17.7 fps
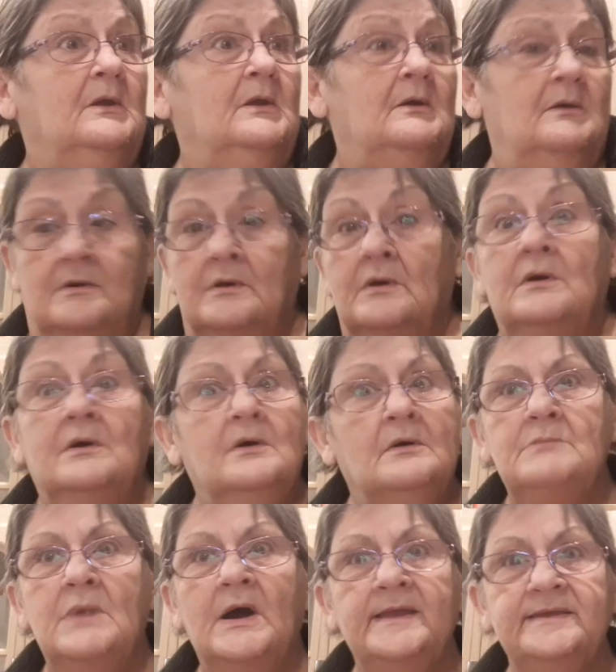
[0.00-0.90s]
oh yeah.
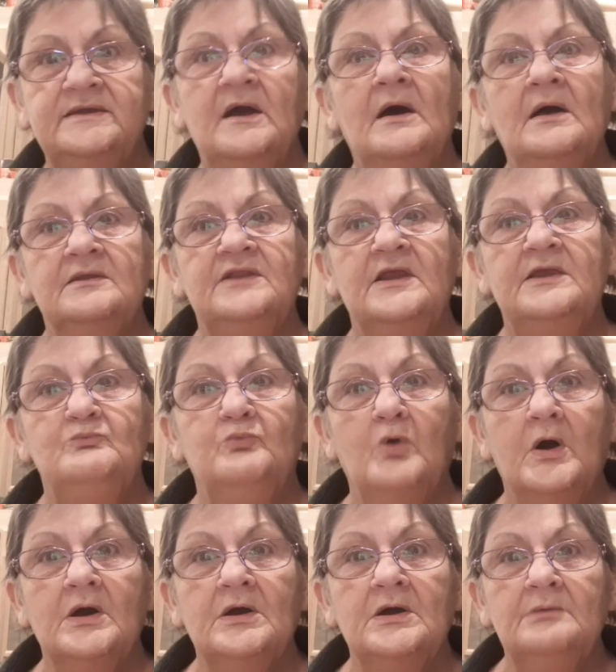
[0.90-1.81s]
My God, they'd
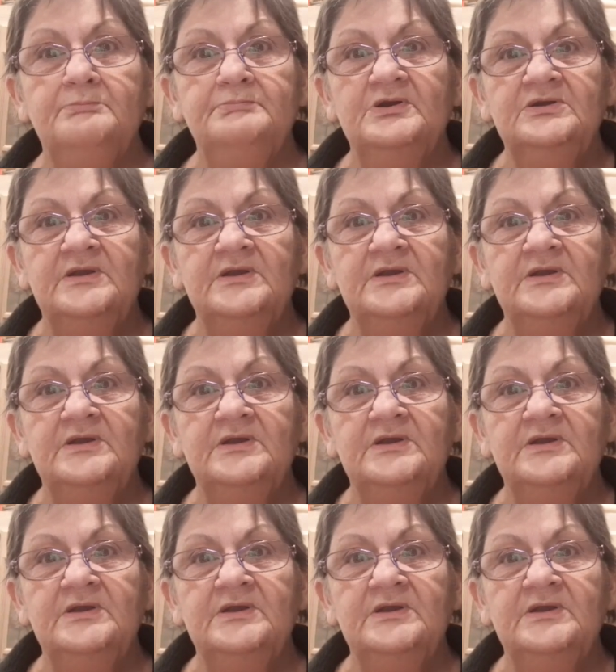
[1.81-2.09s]
walk up and